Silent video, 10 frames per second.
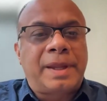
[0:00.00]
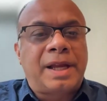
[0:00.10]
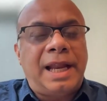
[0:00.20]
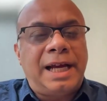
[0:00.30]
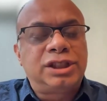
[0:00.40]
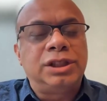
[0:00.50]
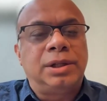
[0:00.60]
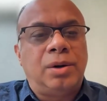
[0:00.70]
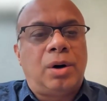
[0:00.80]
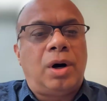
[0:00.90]

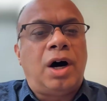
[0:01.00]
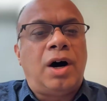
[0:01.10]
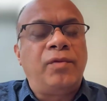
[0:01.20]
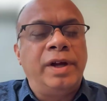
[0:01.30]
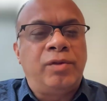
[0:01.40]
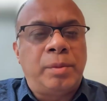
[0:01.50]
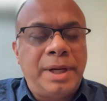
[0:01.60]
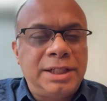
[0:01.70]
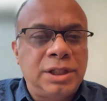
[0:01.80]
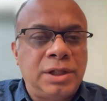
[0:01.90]
collection of
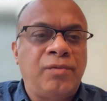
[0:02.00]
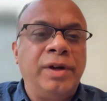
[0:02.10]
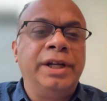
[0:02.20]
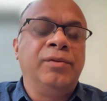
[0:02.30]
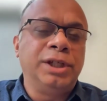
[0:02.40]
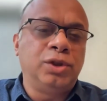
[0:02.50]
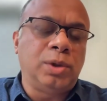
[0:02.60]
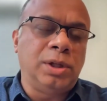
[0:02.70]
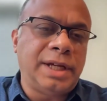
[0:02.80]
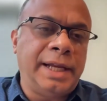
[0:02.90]
information of individuals